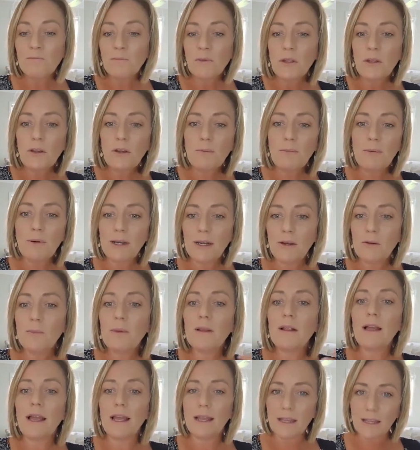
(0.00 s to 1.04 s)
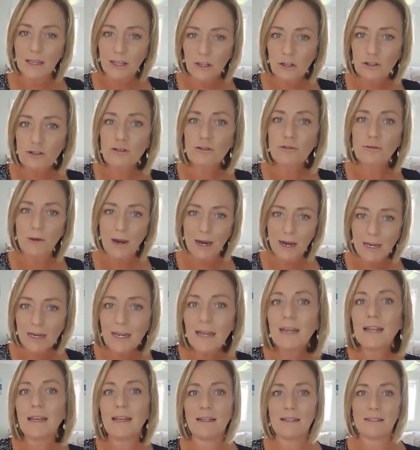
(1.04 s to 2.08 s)
Your body will be like, you're
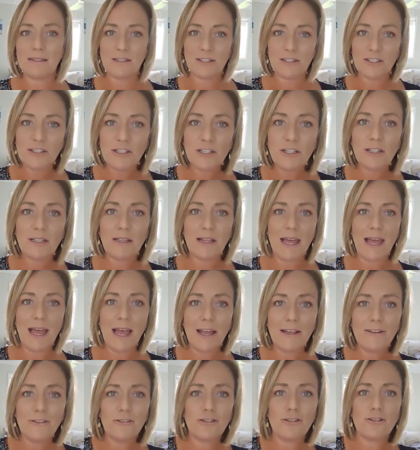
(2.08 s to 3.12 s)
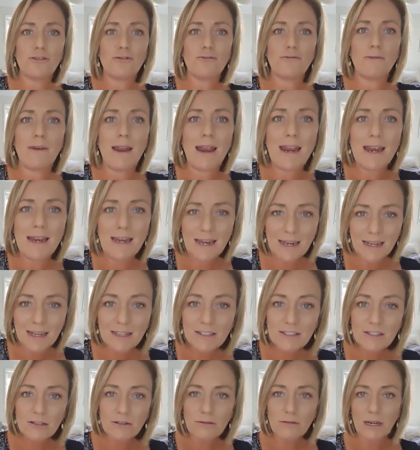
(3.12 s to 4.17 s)
training it to chill out. You're training it
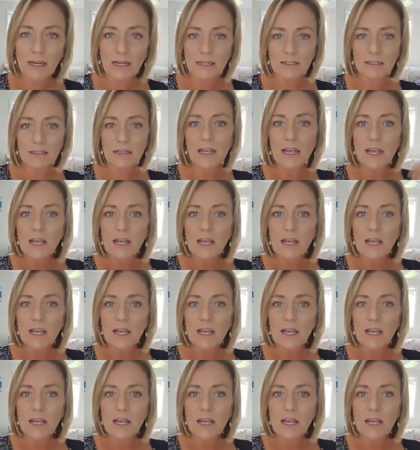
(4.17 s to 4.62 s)
to rest.